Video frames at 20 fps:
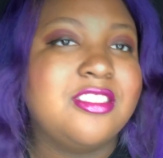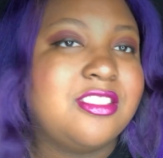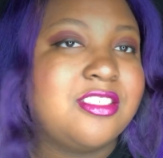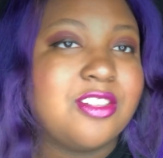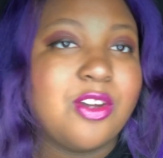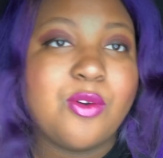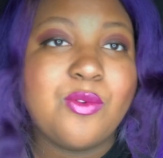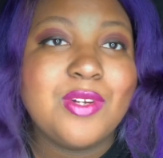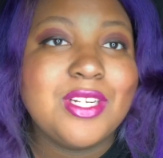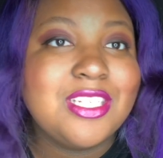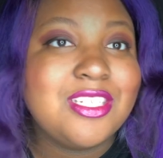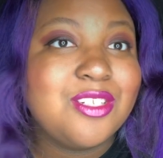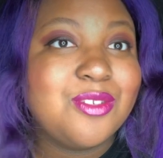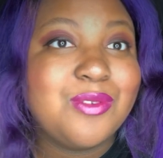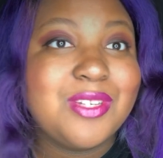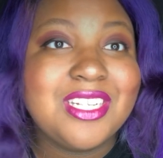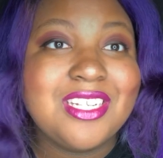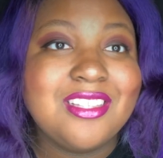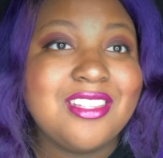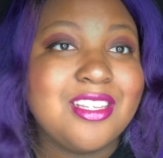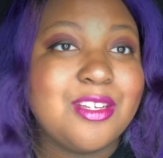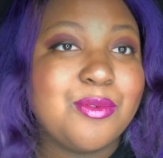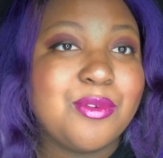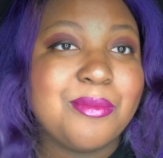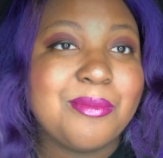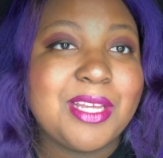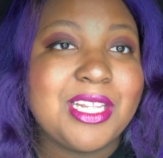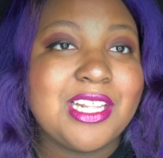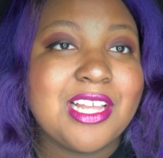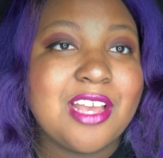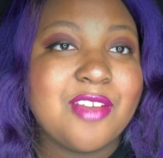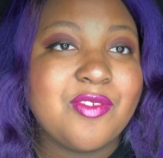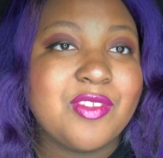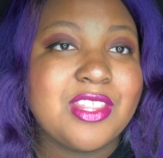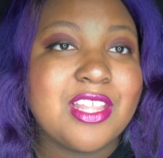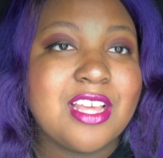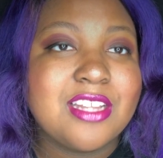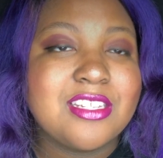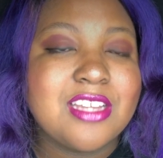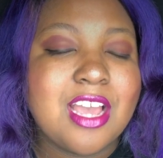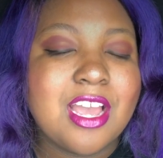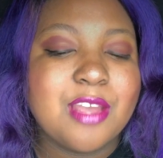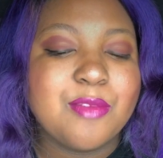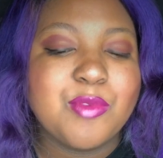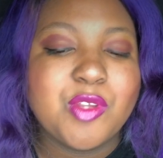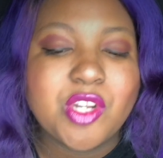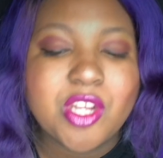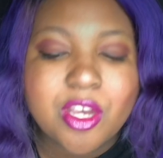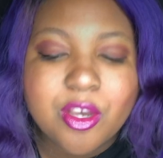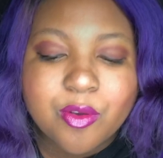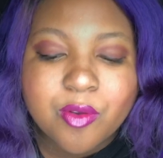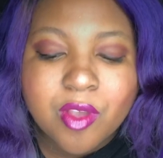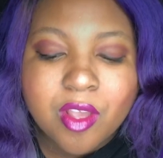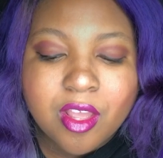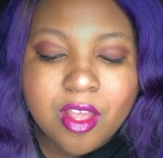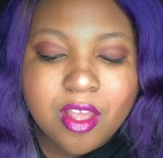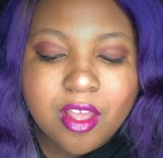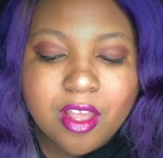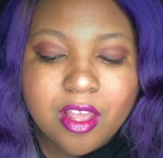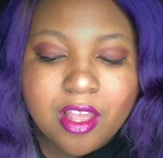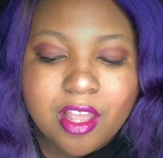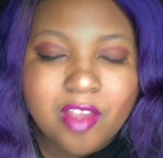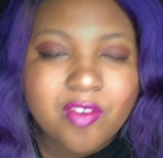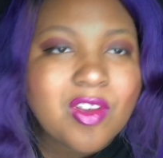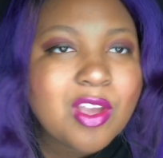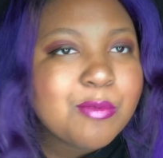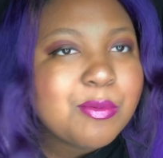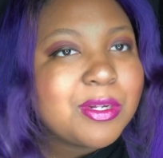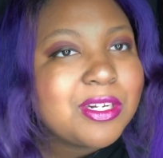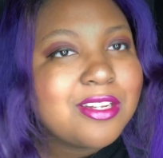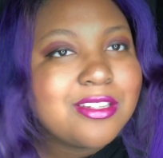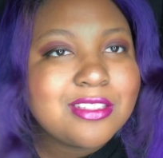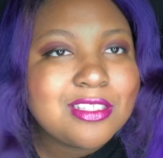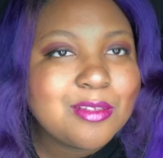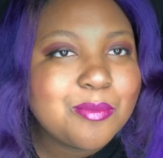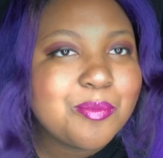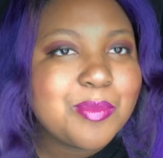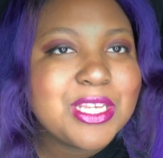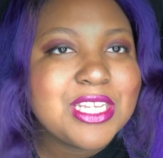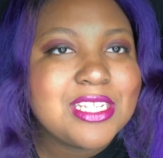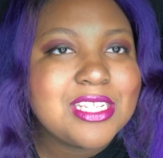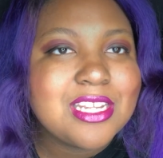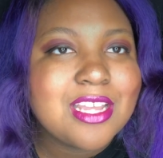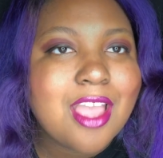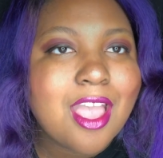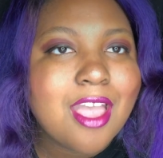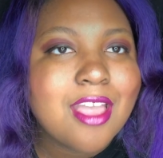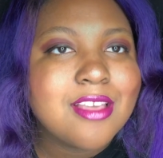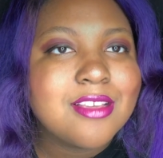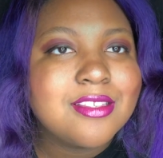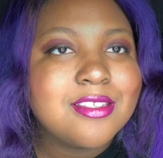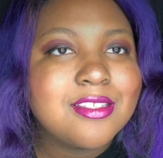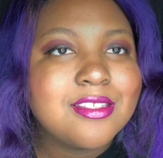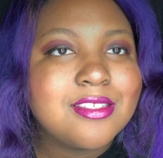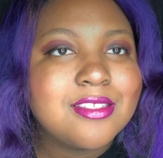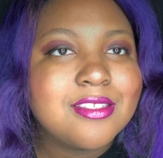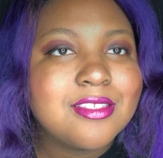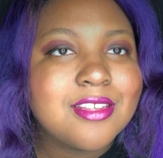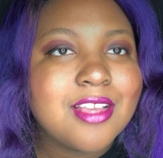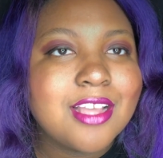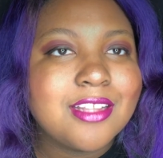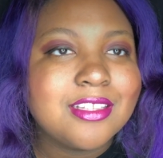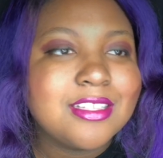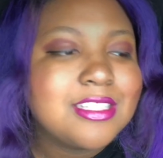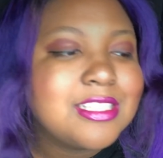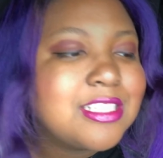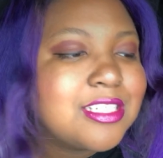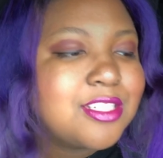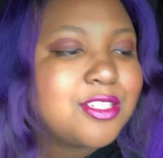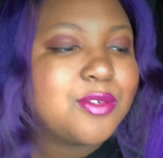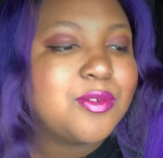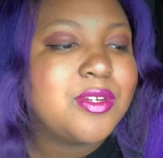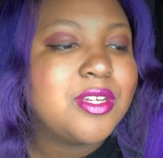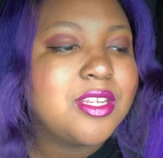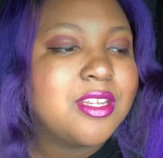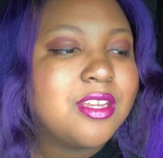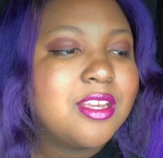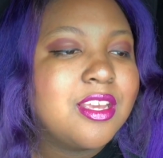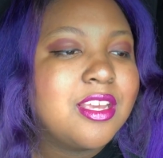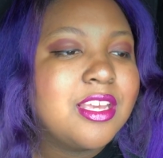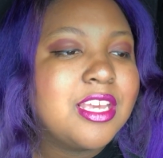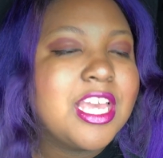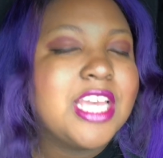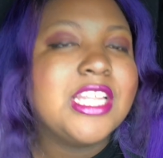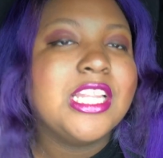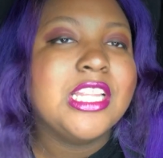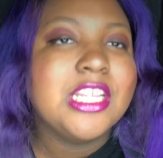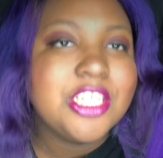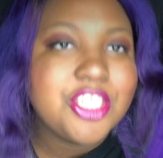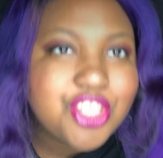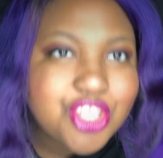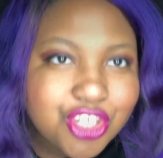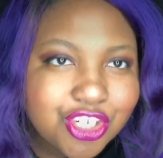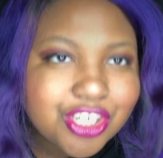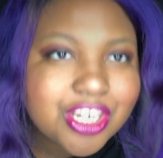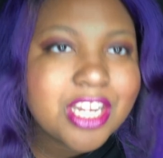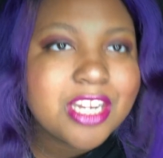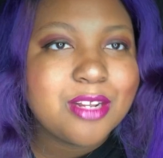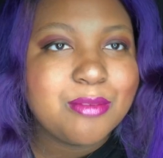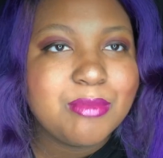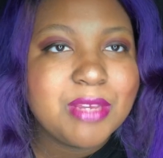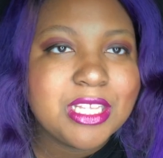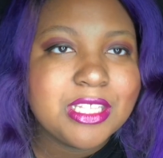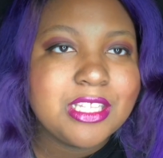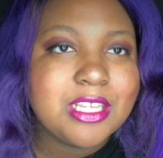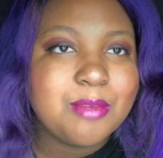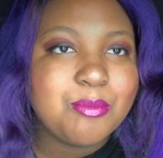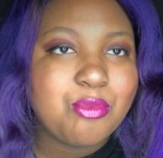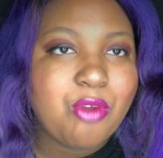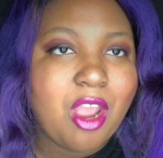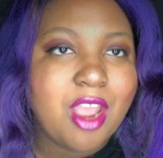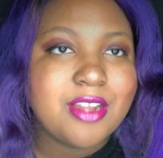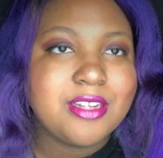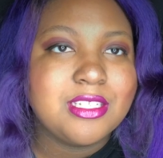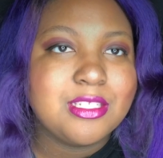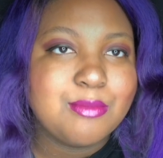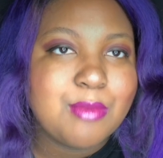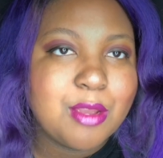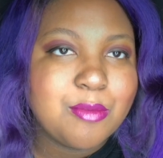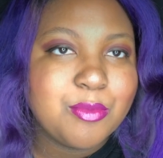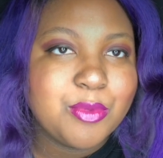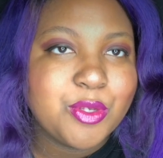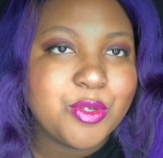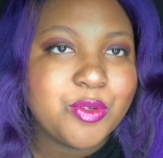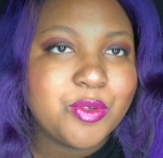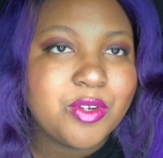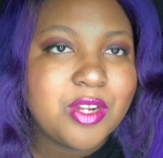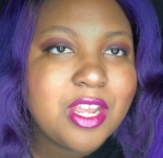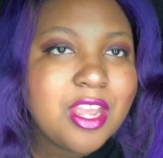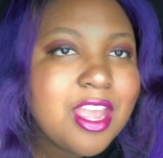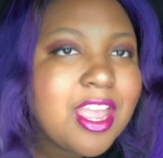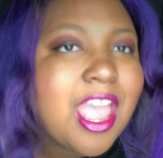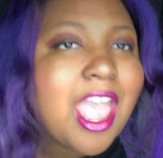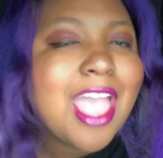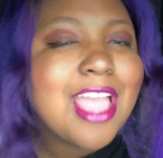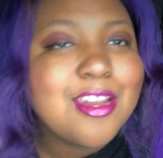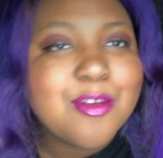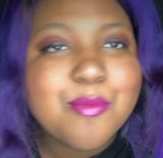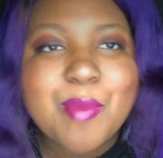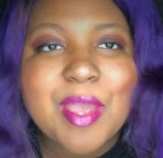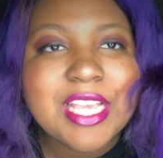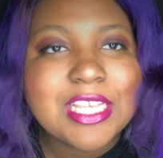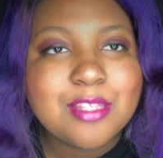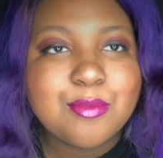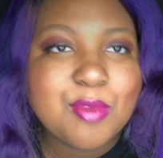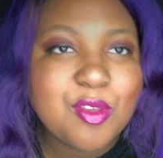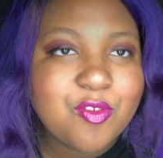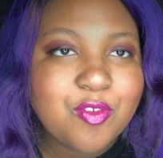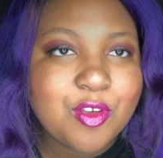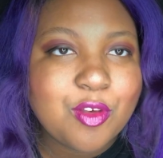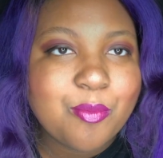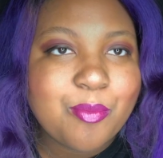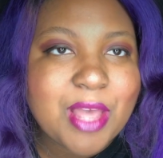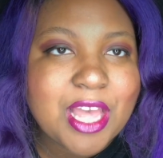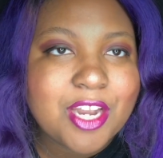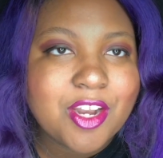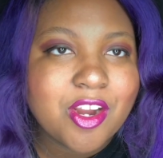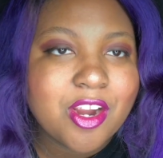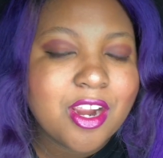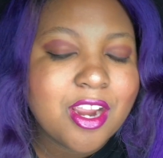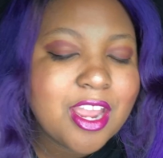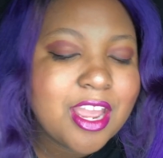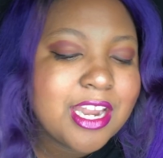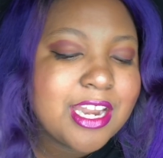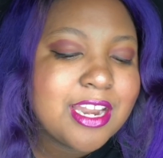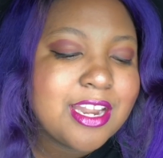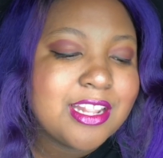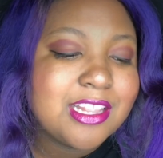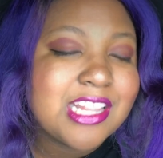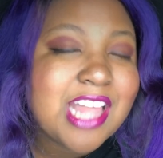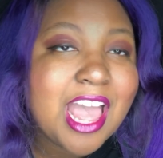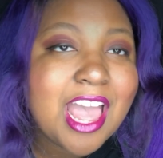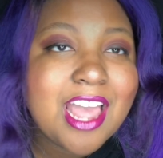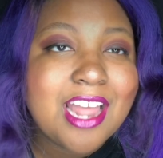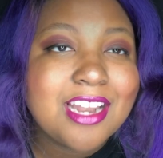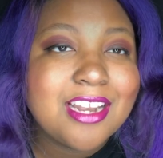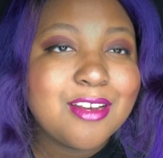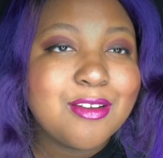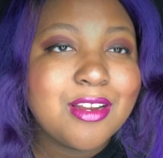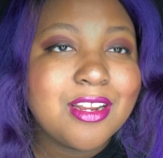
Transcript: don't want to do anything with my life at that time, you know? If I put on some BTS and listen to it, it legitimately brightens my mood and makes me feel better. And that